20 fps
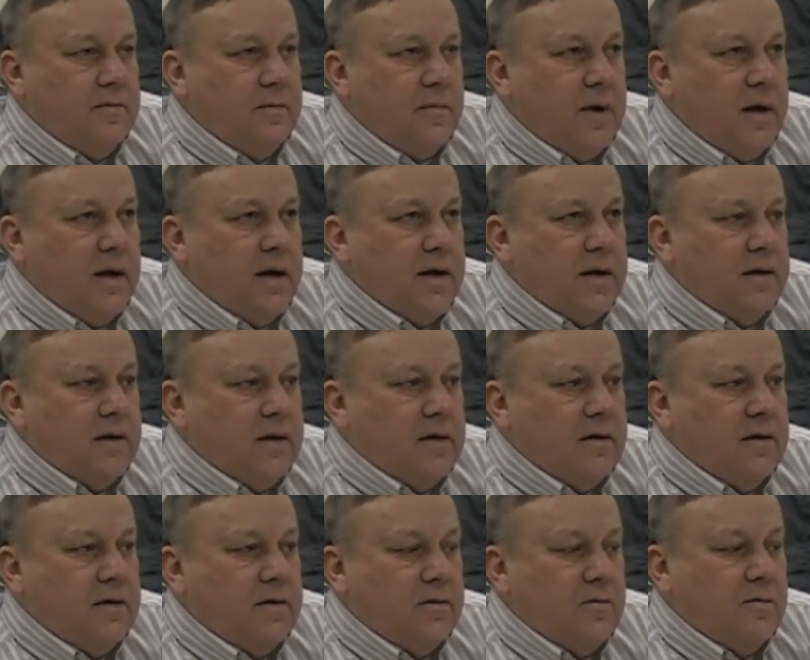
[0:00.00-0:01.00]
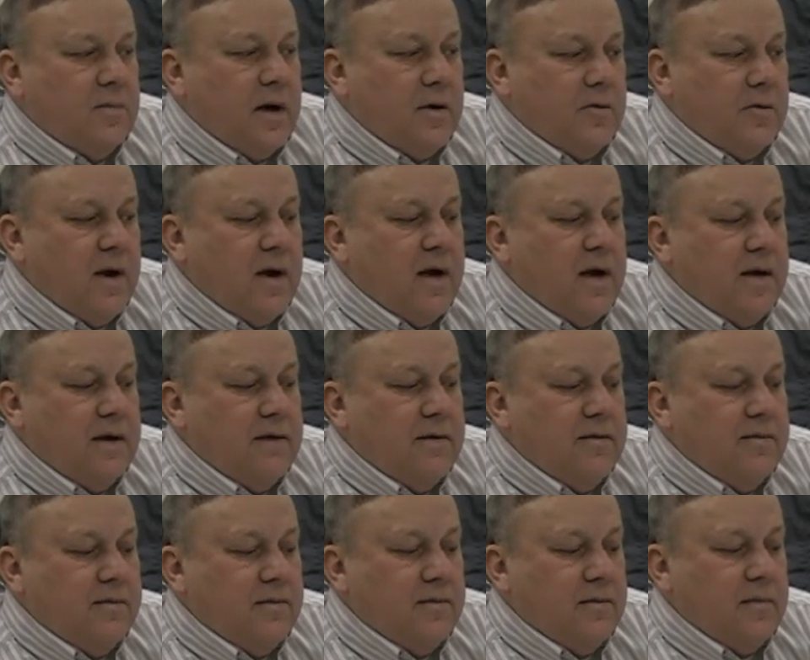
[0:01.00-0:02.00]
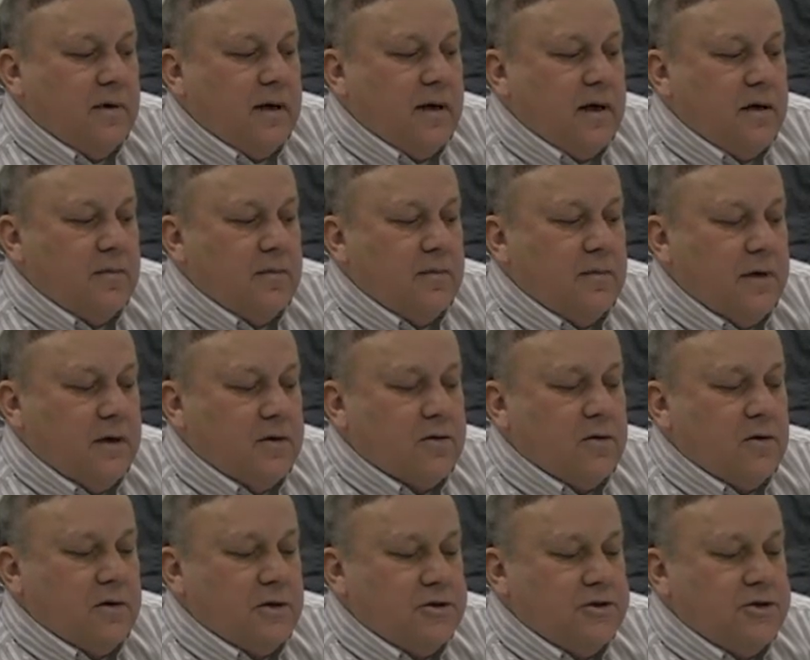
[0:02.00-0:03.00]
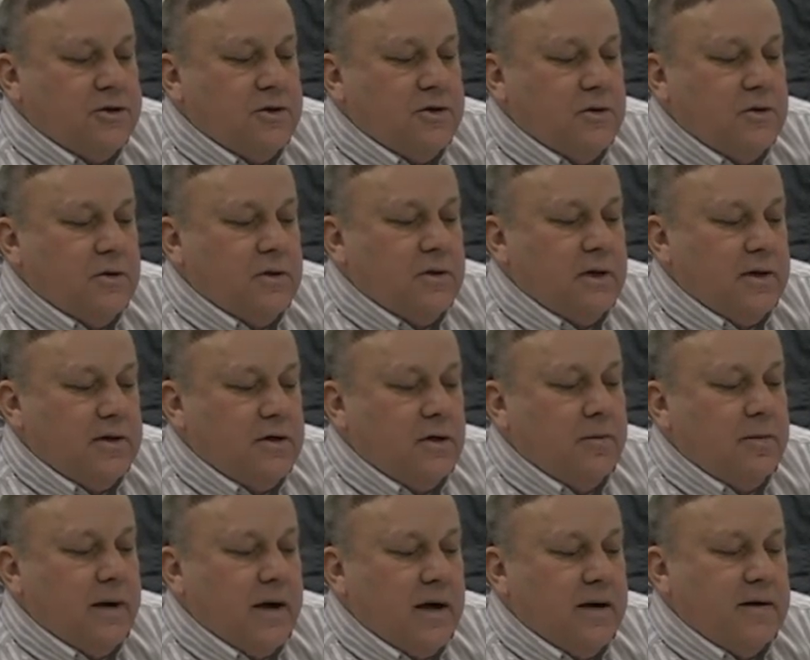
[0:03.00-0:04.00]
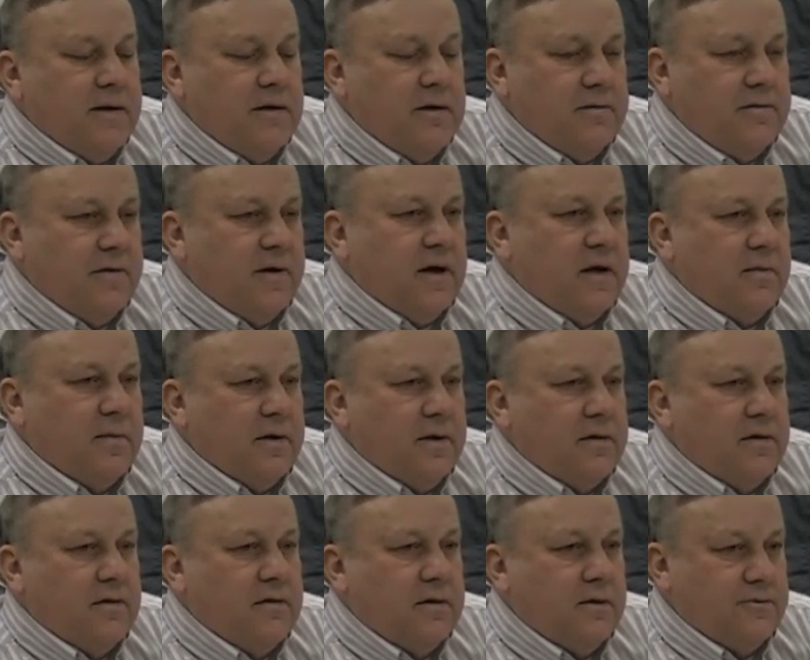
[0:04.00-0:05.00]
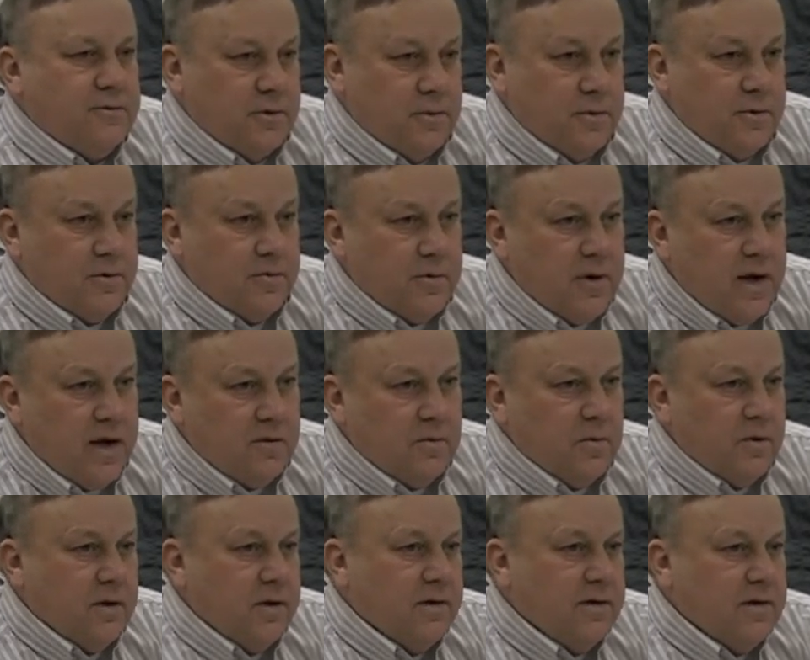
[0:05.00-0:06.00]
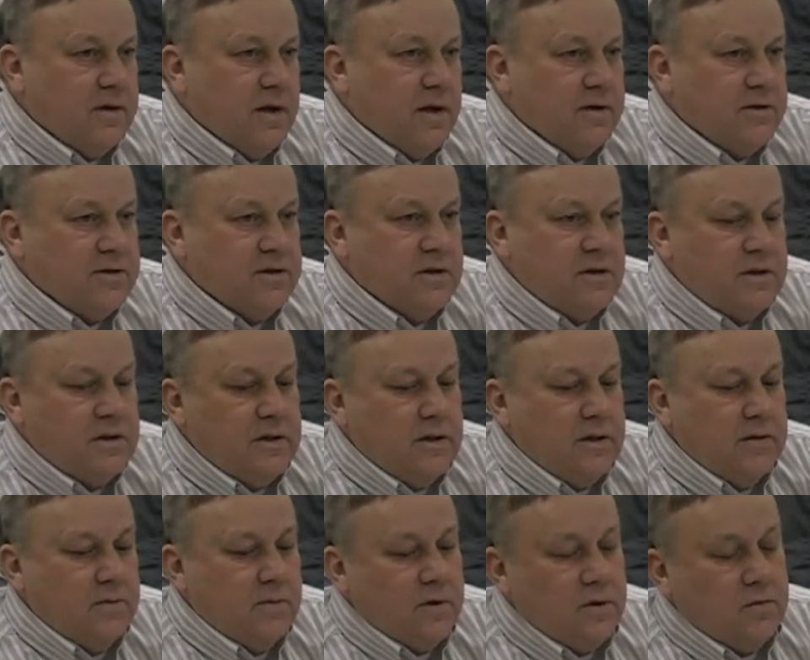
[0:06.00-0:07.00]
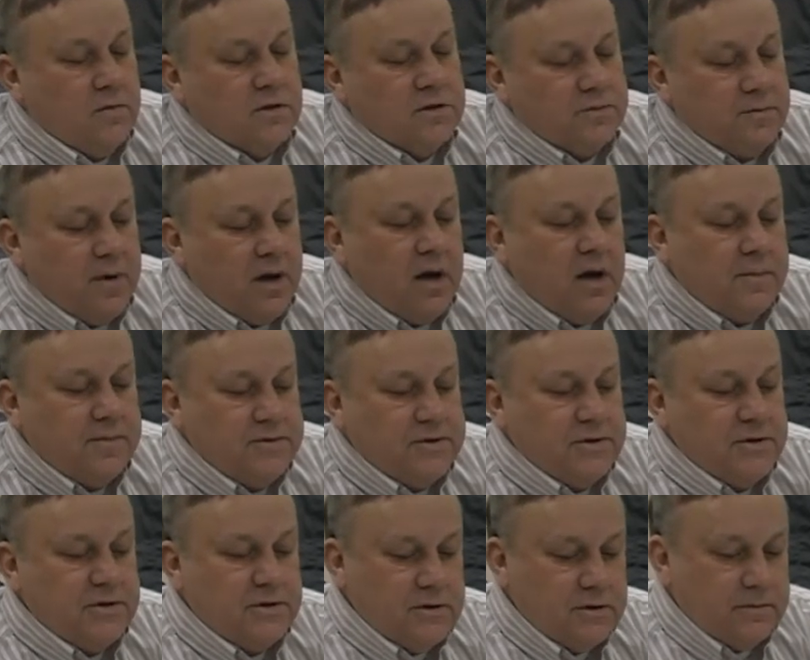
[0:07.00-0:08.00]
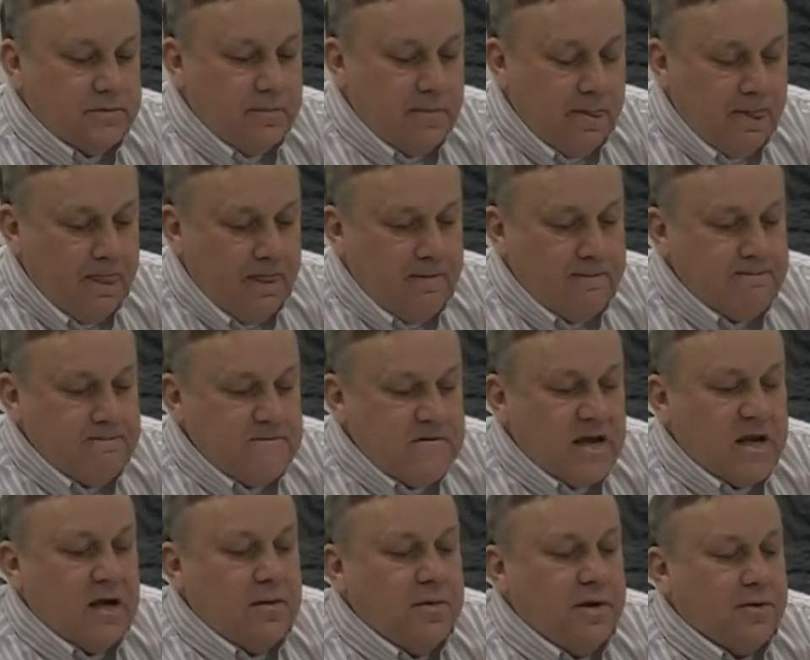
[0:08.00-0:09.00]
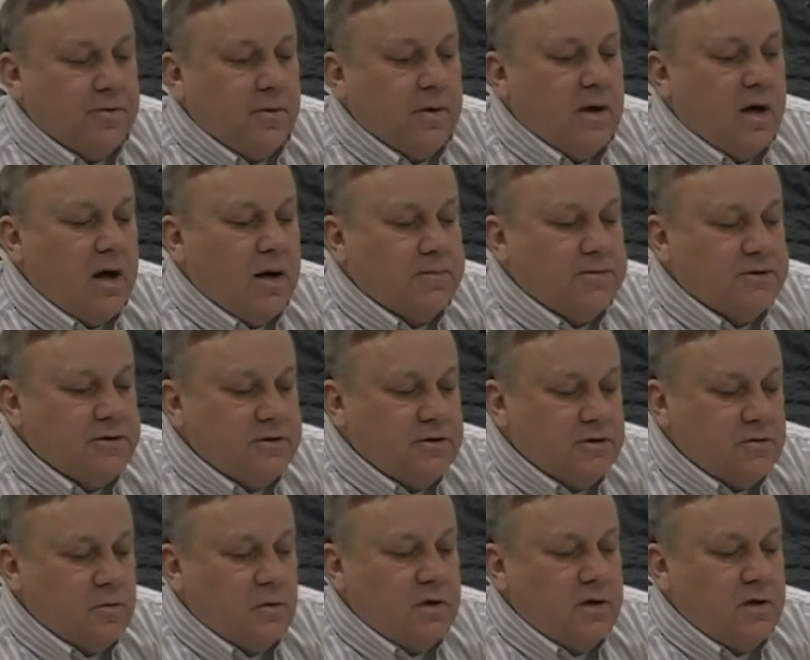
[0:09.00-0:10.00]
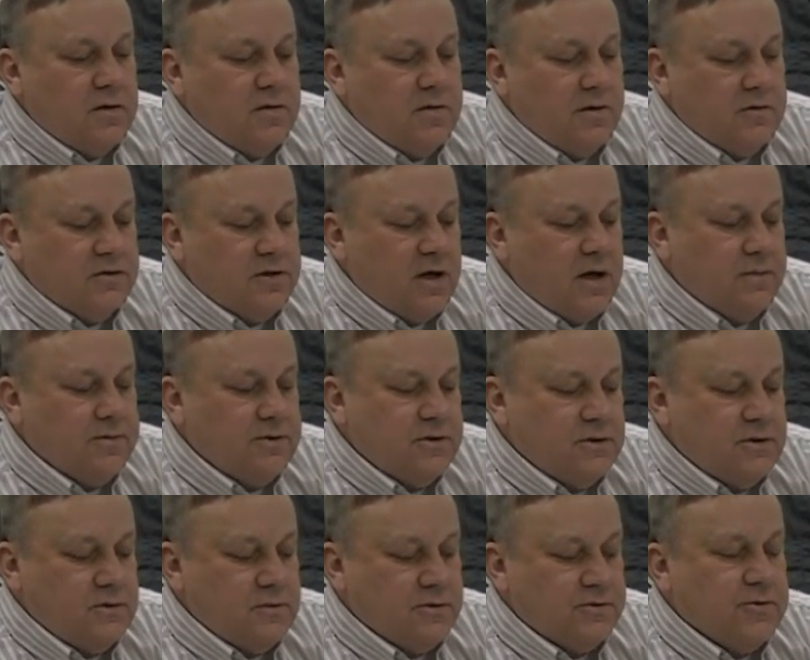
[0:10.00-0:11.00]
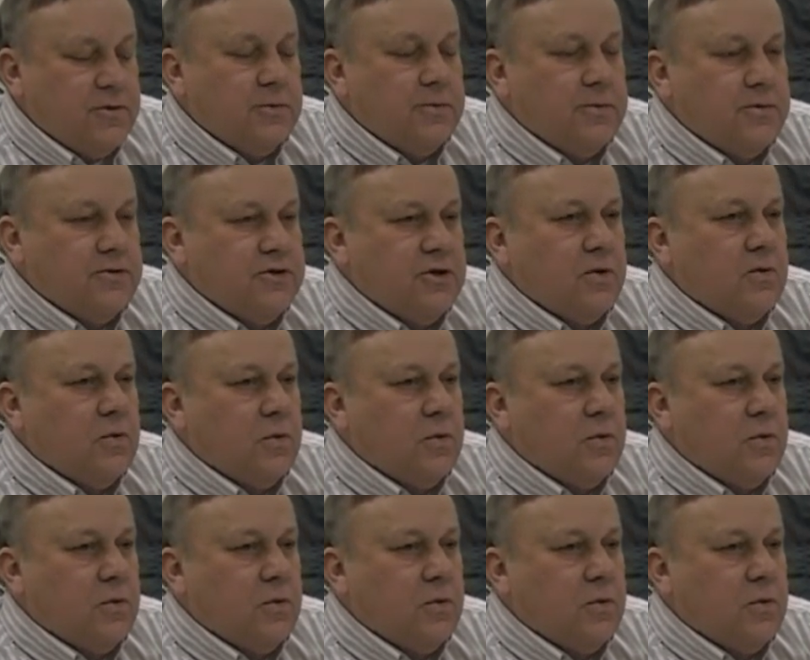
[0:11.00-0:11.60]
my ride had a medical issue, and they told me I needed to find me a trooper to ride with. And I said, well, what's my options? And they gave me 3 options, and one of those options was Trooper Joe